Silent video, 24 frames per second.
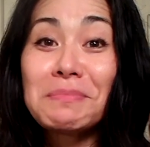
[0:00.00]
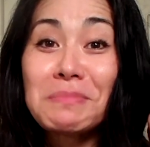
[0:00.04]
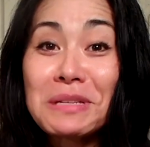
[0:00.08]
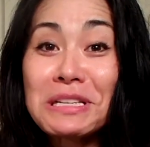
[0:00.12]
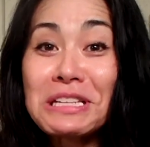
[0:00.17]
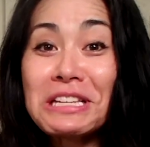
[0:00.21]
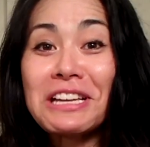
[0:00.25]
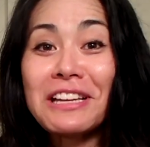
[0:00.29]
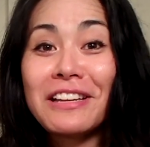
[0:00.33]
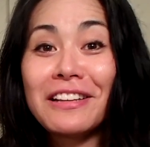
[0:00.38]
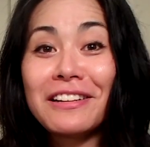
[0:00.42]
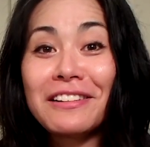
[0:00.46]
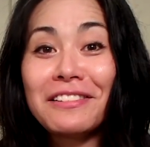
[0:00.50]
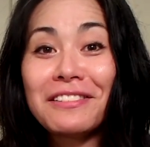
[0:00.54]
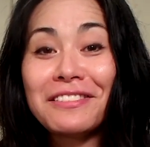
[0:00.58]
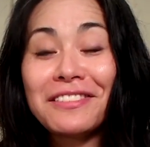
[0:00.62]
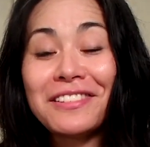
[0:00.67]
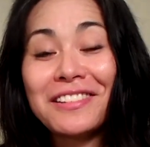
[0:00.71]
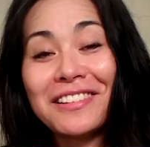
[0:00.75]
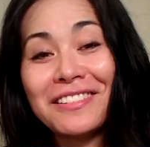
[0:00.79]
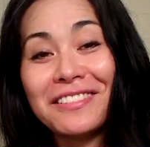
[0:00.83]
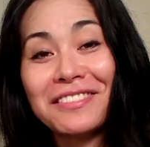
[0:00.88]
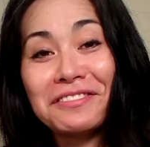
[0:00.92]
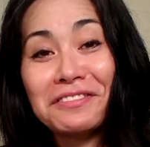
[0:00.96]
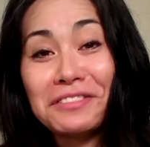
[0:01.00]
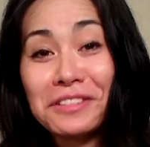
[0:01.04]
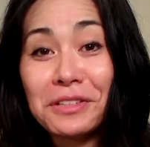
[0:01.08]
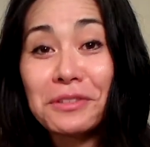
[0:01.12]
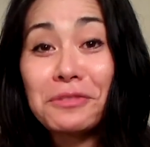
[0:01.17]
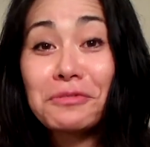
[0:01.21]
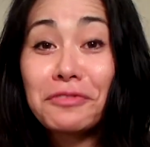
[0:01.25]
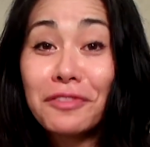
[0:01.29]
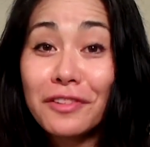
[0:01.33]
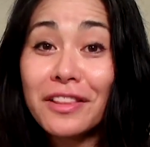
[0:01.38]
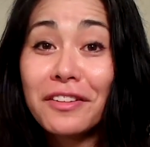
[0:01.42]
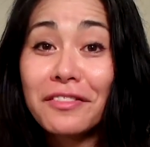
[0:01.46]
to be in, you
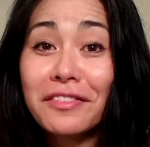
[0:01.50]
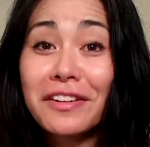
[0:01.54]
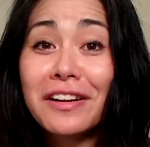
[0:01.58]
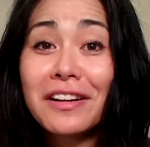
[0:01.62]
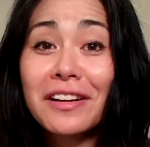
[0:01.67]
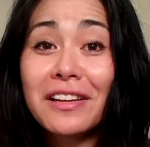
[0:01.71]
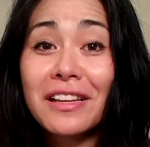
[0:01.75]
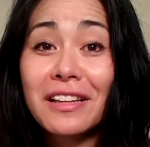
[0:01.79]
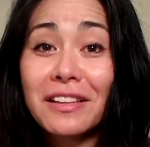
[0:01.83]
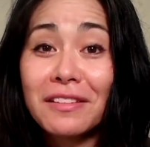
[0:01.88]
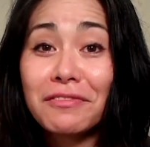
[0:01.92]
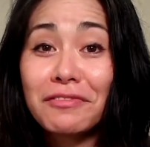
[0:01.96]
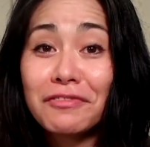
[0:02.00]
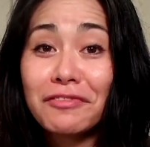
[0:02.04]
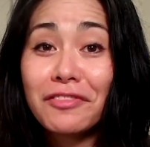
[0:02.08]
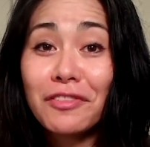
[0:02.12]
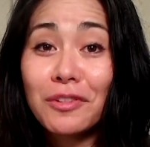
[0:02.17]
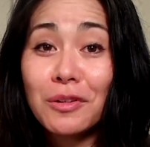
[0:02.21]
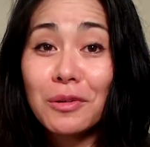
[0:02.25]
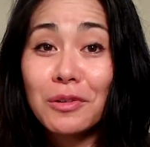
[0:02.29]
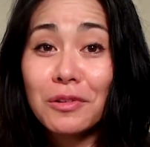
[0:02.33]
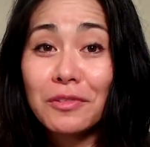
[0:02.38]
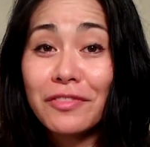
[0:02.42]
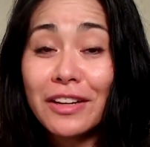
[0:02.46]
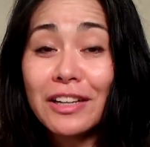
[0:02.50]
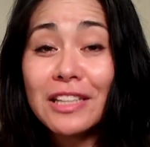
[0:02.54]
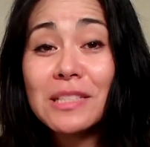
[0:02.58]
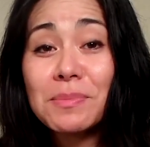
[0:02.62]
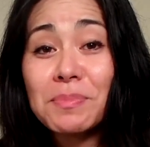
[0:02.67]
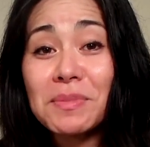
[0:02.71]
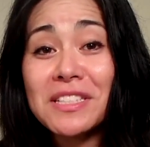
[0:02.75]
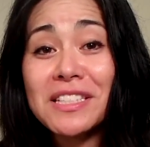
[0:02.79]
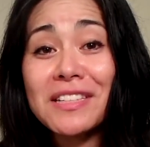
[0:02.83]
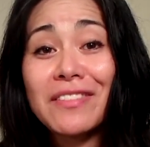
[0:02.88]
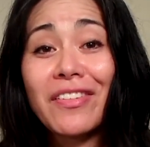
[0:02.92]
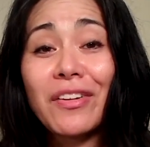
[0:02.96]
know, for very
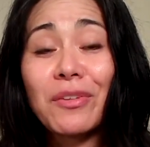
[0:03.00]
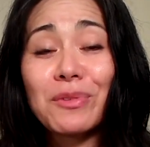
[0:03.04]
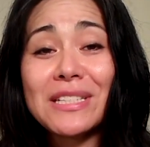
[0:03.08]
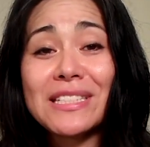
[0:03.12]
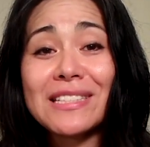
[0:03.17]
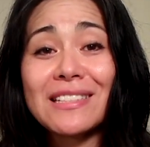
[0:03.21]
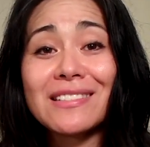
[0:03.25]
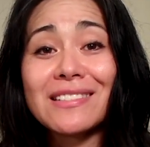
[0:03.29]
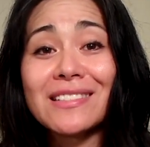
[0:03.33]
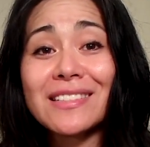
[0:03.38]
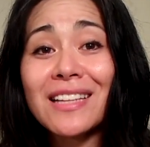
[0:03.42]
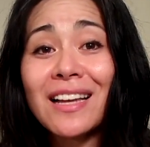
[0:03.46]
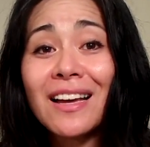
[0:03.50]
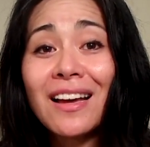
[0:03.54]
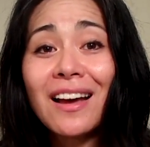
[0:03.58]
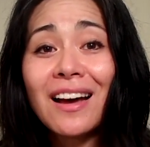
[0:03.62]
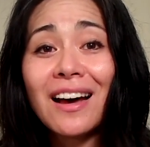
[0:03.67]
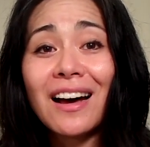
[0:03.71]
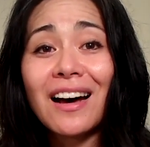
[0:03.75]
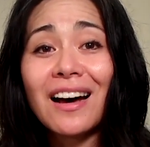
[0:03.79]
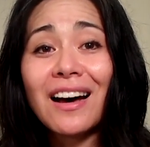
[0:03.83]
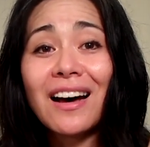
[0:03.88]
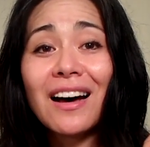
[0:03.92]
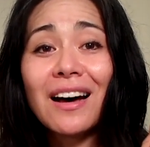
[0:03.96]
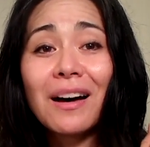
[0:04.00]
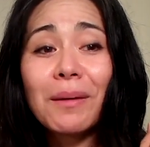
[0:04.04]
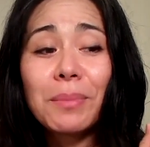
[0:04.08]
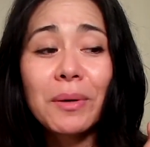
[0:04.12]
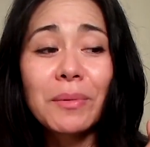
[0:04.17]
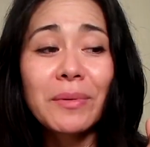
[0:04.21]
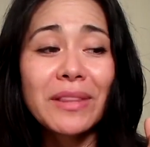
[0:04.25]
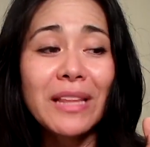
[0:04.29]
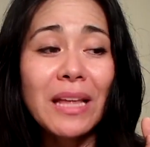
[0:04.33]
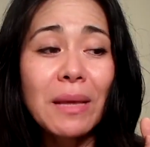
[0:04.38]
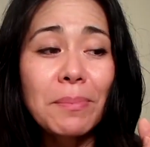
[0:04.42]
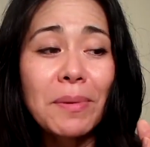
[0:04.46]
specific reasons.
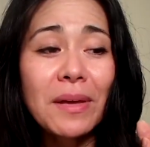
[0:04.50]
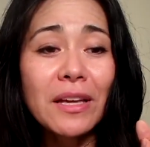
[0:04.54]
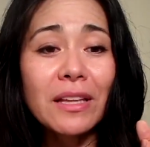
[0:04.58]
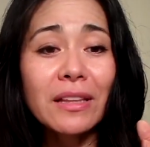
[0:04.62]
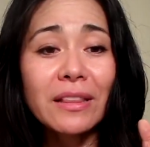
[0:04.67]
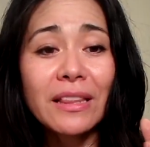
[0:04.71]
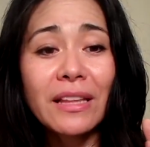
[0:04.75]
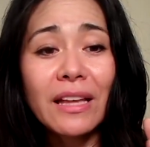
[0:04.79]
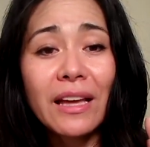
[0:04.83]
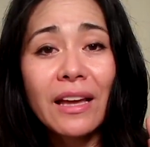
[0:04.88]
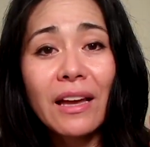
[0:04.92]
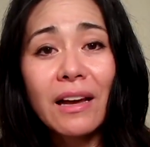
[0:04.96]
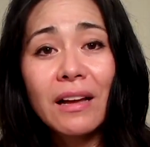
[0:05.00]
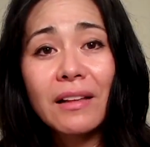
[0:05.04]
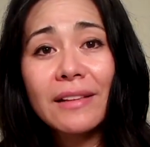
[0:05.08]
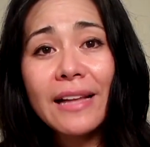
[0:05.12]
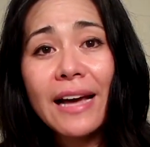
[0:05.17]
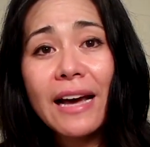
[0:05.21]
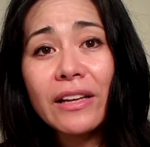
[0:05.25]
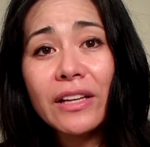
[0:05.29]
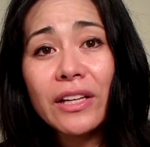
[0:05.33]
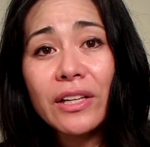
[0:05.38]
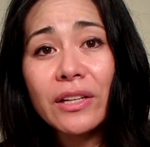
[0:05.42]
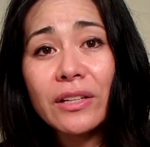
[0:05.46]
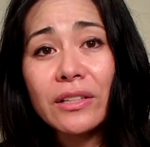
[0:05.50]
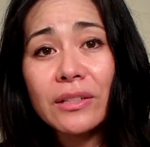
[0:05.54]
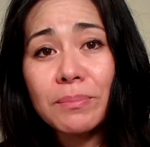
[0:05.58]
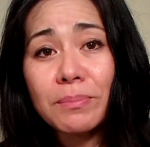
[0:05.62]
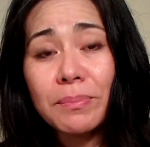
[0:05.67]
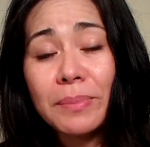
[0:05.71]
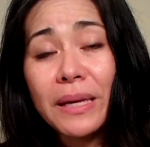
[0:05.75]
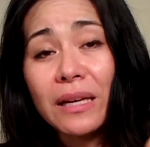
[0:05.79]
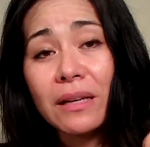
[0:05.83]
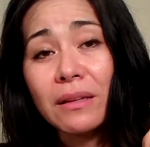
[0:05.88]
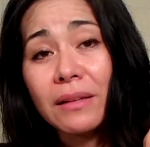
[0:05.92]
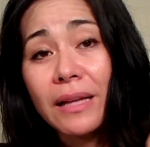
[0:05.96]
But with EPIK, they allow you to
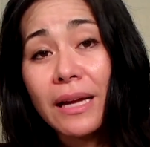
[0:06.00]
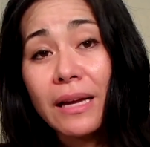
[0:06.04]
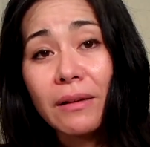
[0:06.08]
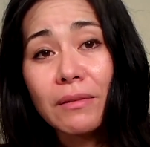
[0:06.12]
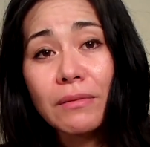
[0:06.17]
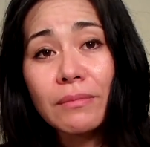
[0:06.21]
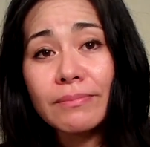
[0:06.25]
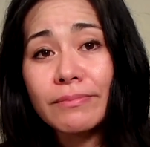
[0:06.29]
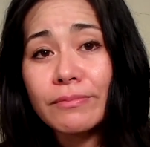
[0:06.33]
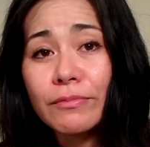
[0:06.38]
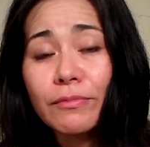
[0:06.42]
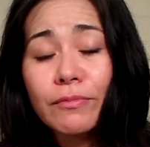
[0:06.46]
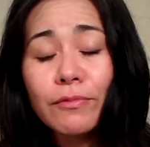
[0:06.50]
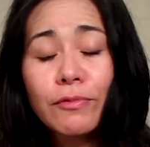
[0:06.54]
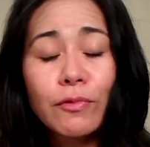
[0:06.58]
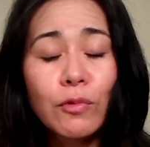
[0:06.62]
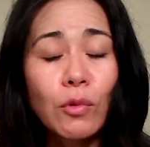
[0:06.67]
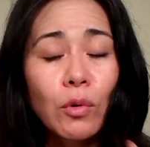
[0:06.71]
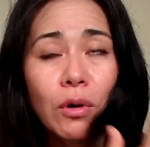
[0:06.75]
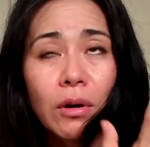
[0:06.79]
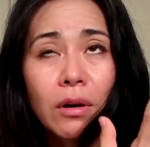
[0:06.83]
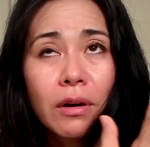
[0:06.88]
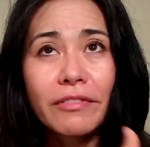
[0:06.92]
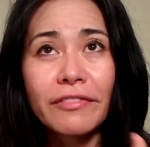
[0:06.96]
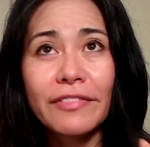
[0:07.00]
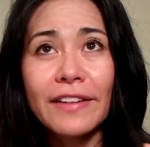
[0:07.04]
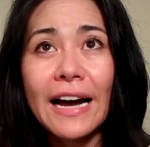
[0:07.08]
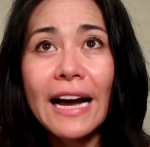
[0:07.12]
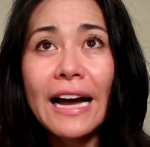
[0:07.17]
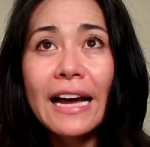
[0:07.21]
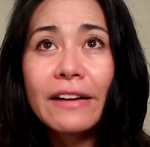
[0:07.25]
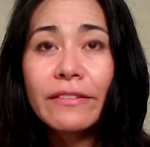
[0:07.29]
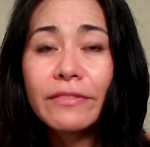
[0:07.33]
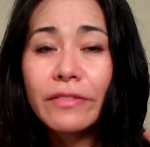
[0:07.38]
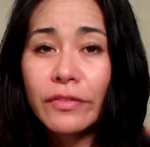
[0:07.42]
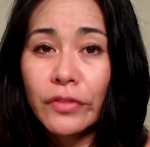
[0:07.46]
pick like four or
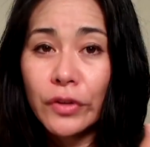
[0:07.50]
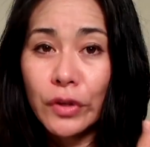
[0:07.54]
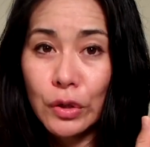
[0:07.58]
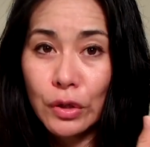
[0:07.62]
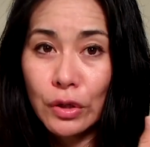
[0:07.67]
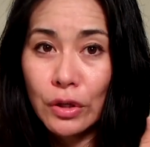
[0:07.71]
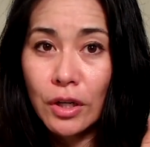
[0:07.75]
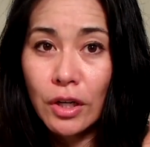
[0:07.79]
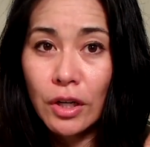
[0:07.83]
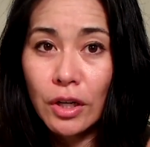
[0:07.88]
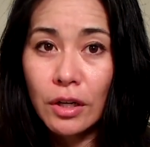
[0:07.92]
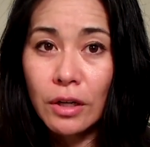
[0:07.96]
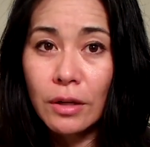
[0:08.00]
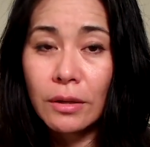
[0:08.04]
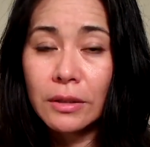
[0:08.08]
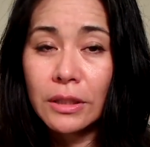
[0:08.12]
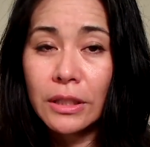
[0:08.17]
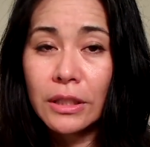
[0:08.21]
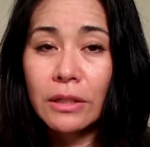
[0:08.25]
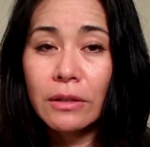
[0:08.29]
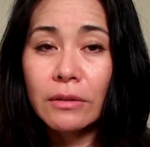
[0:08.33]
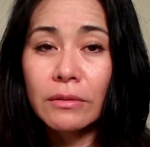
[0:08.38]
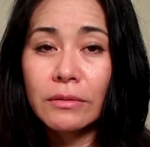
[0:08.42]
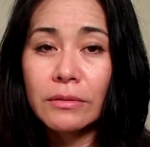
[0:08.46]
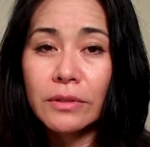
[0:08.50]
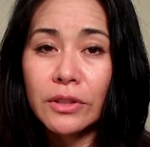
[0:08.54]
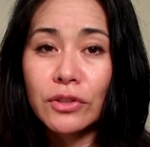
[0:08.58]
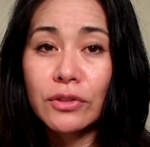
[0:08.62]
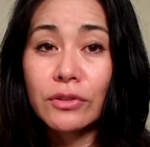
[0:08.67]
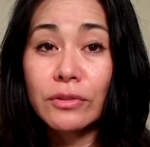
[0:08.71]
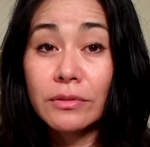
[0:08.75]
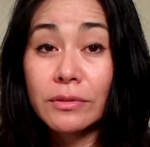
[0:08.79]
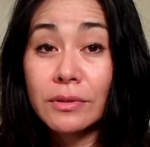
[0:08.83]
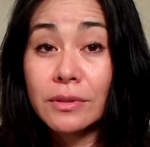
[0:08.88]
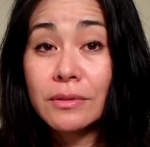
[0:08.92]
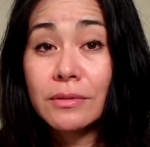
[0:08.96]
five of your, you know,
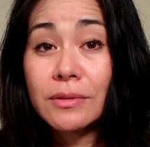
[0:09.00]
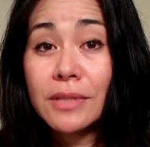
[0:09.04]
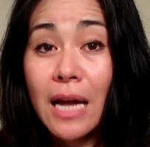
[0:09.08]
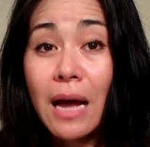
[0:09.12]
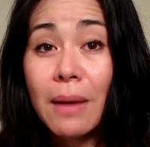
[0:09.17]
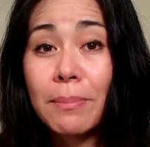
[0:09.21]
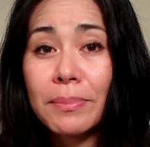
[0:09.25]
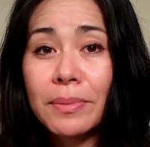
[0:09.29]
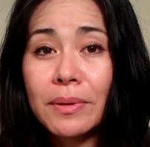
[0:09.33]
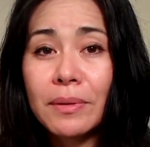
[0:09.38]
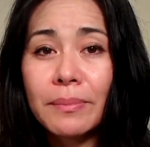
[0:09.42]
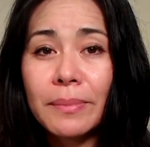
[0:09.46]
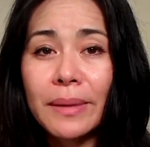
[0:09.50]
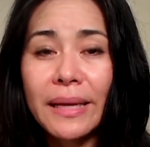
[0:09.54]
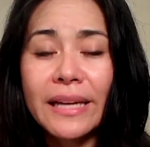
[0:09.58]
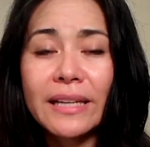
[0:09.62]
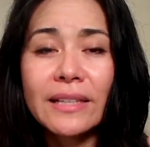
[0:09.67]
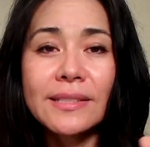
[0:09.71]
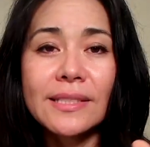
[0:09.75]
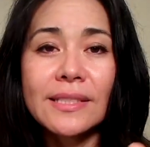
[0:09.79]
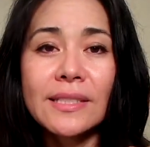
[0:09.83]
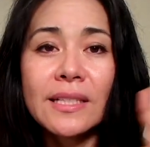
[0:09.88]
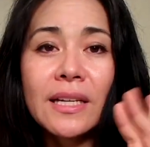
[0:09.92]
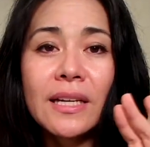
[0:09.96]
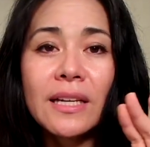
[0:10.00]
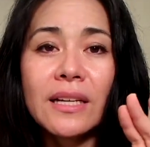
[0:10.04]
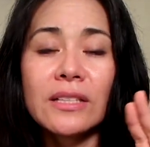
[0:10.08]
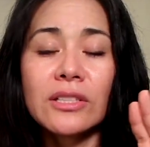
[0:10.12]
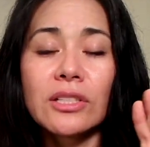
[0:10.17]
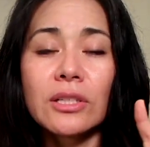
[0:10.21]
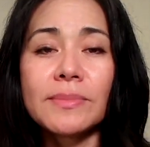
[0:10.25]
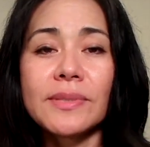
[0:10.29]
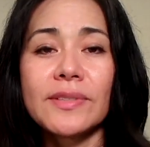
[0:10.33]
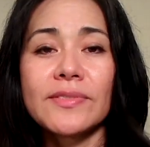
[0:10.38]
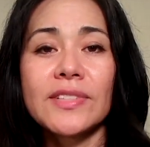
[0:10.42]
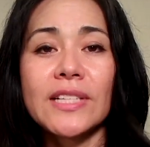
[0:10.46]
your top picks
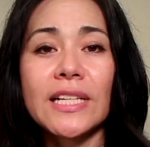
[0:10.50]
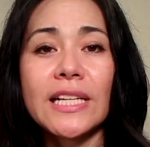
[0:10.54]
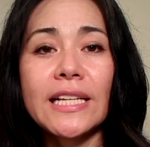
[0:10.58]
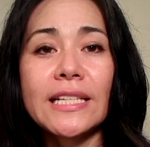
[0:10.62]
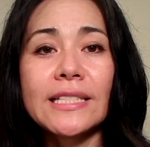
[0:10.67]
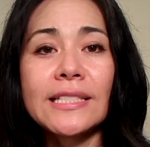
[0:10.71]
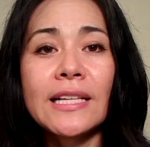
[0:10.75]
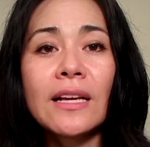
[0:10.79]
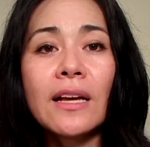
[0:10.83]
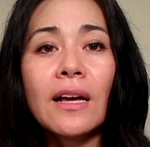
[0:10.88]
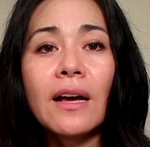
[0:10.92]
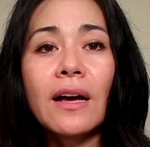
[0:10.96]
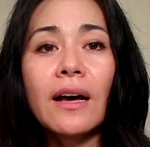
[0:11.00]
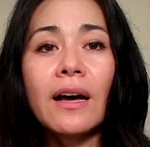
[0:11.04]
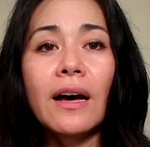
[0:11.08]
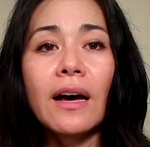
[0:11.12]
in terms of cities.